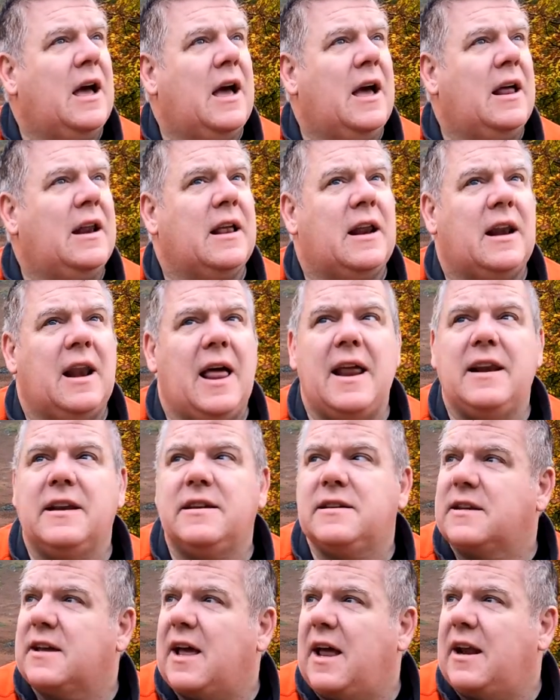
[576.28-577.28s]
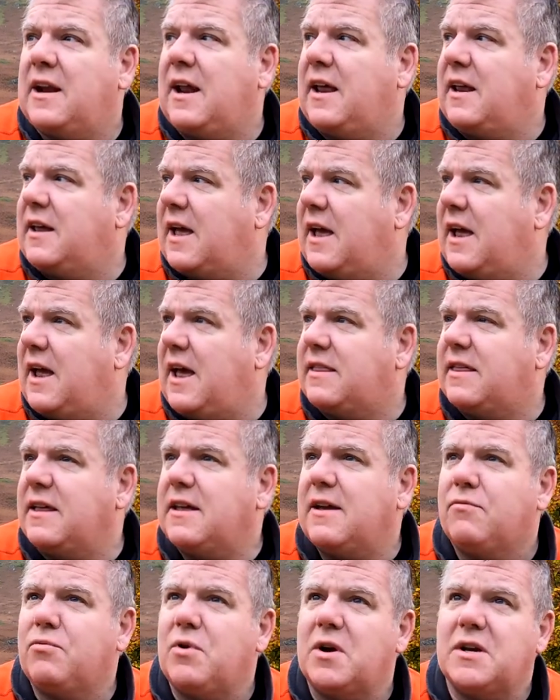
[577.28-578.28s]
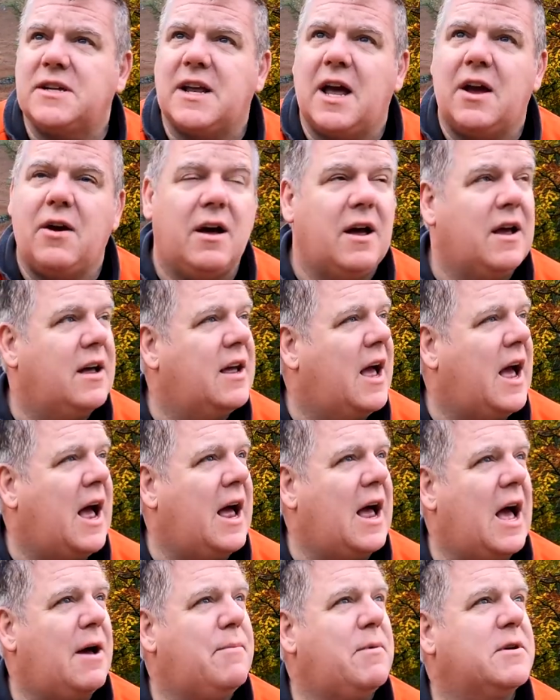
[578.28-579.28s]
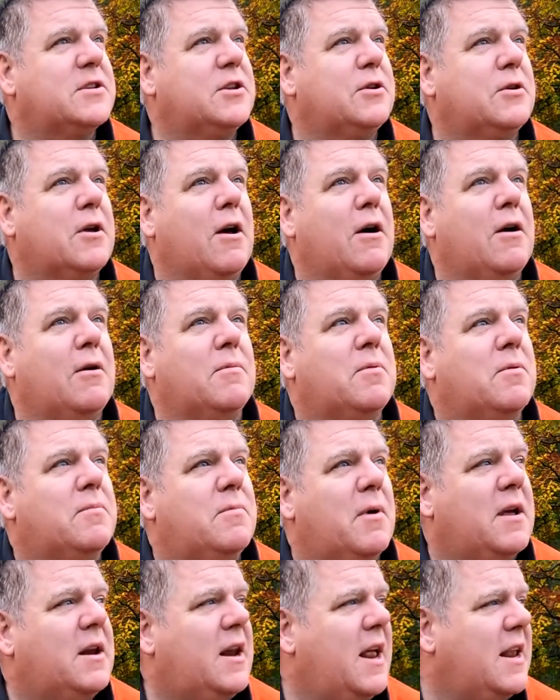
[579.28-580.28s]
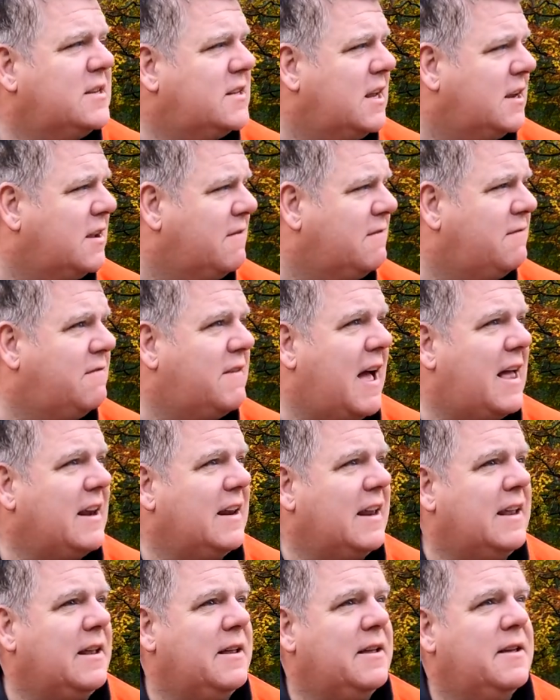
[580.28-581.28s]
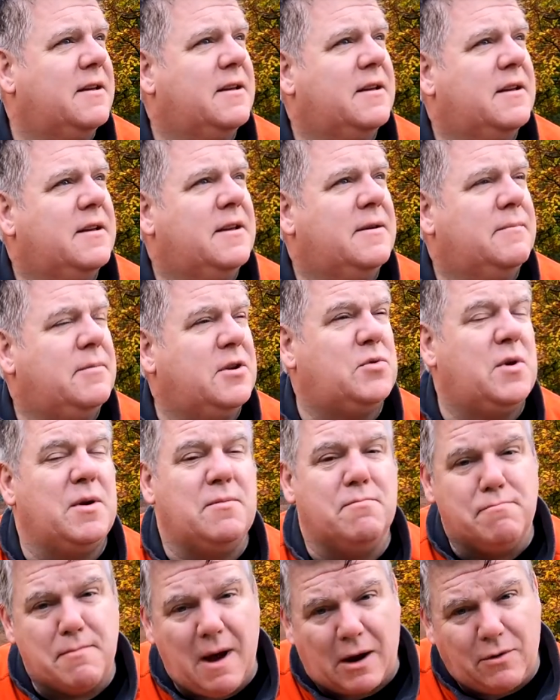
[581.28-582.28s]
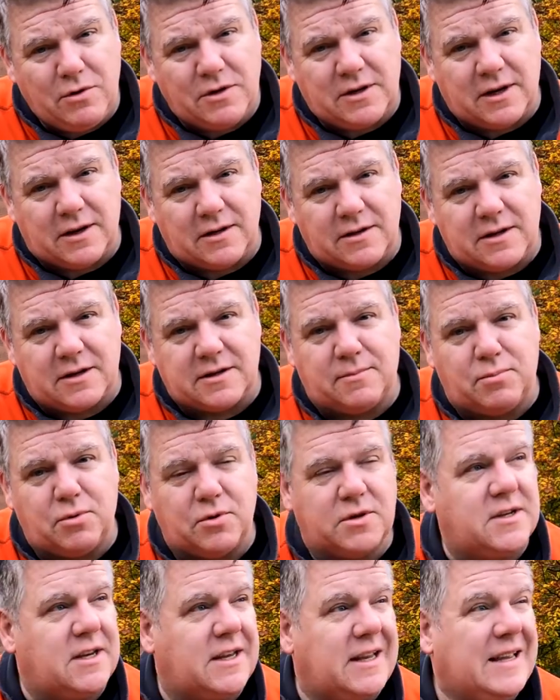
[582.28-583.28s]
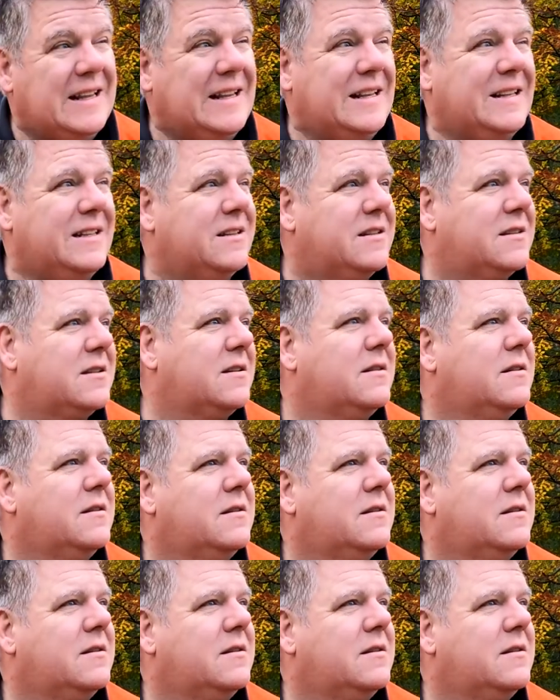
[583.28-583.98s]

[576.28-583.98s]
And a glen is kind of like, I must look it up. A glen's like a valley between mountains as opposed to hills.